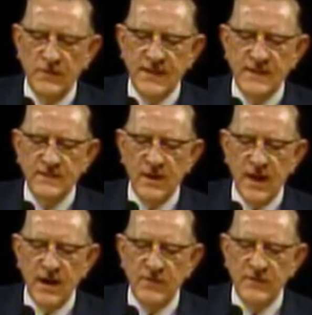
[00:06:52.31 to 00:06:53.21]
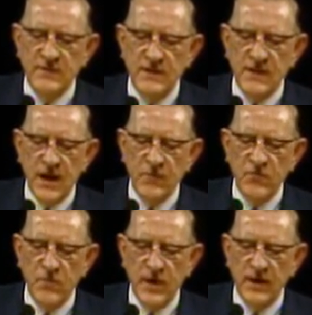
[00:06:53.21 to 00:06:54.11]
this life is the time
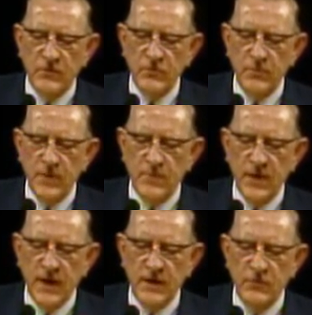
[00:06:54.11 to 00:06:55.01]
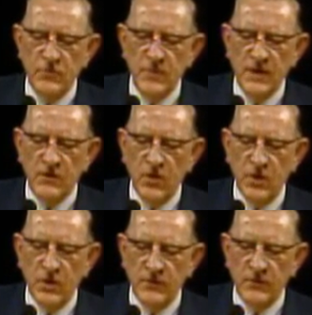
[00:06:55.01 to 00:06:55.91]
for men to prepare to meet
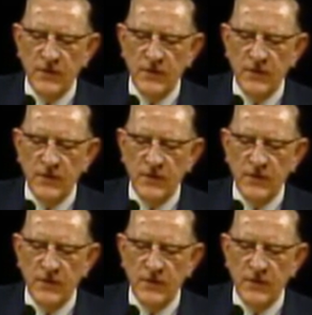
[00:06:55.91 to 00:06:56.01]
God.